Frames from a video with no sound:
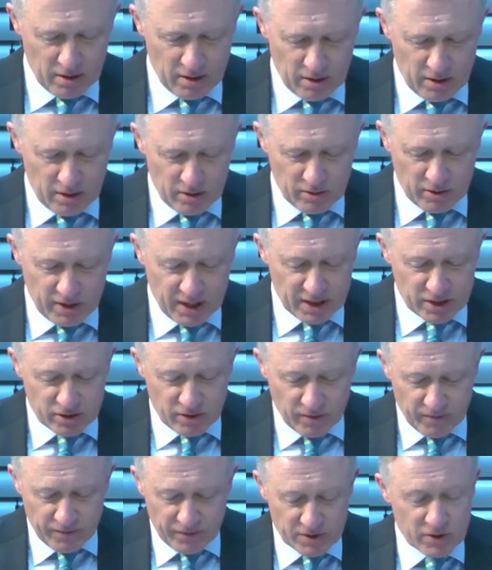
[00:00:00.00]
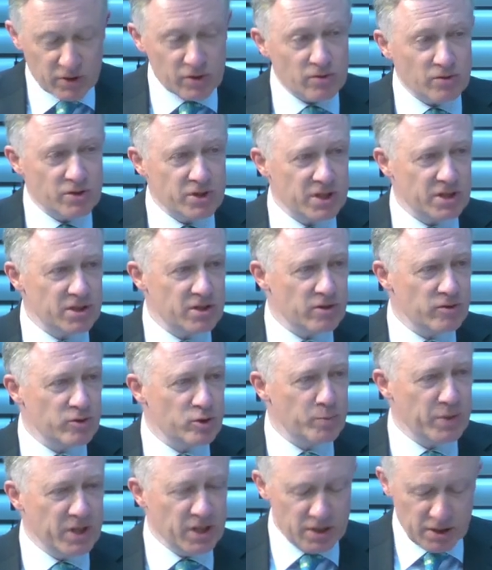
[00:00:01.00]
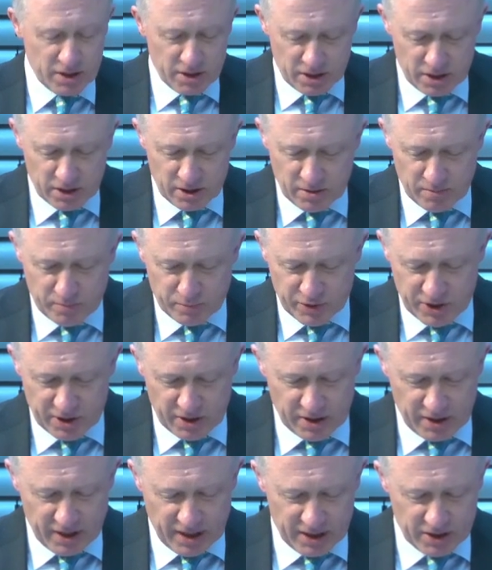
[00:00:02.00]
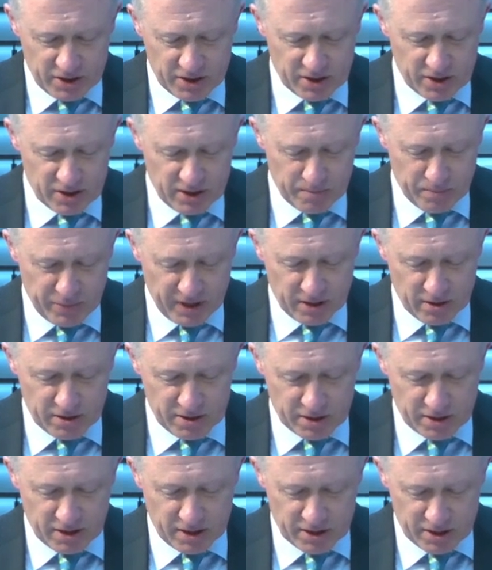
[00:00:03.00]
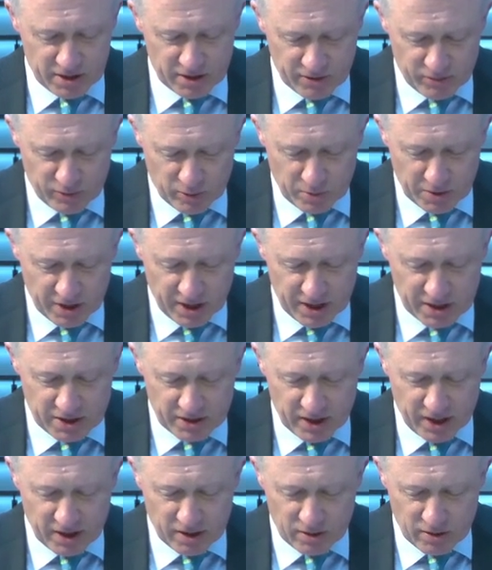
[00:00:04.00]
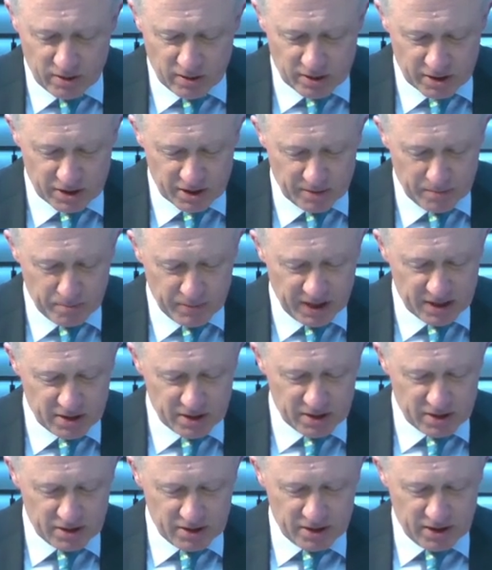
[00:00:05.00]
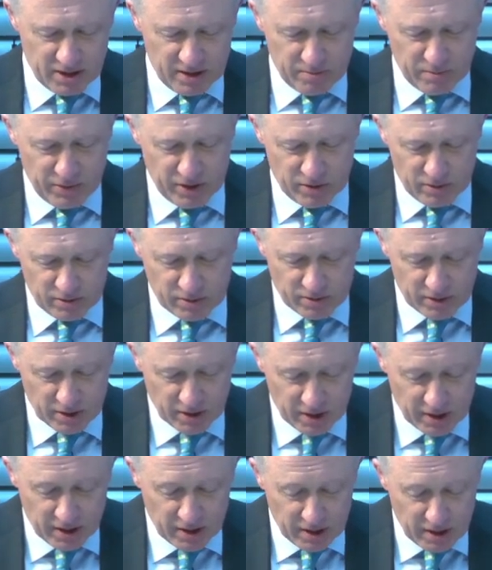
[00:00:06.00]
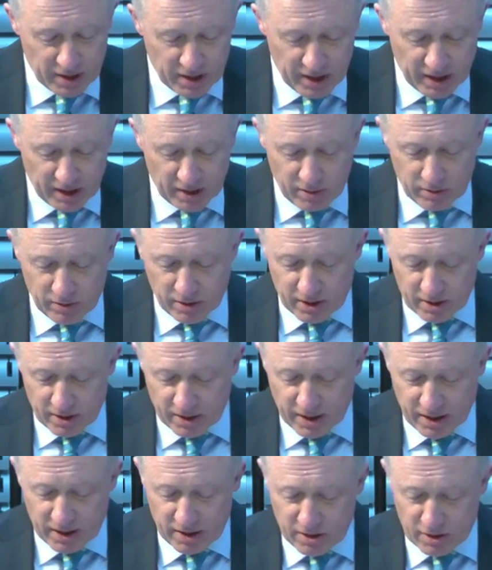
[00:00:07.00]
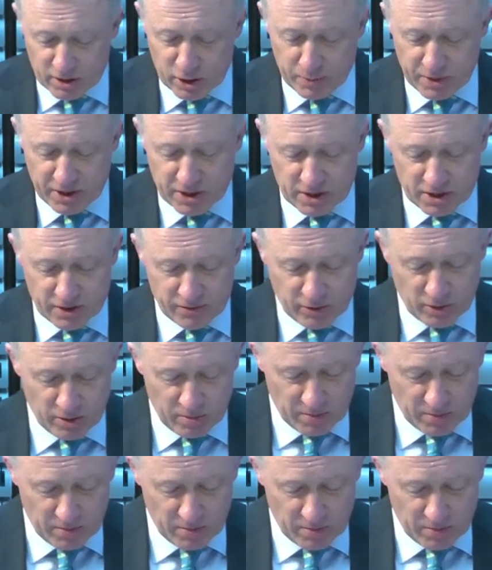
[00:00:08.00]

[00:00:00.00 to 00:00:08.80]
Today's conference consists of speeches, presentations, and panel discussions from key stakeholders in pensions and beyond, including the keynote speeches from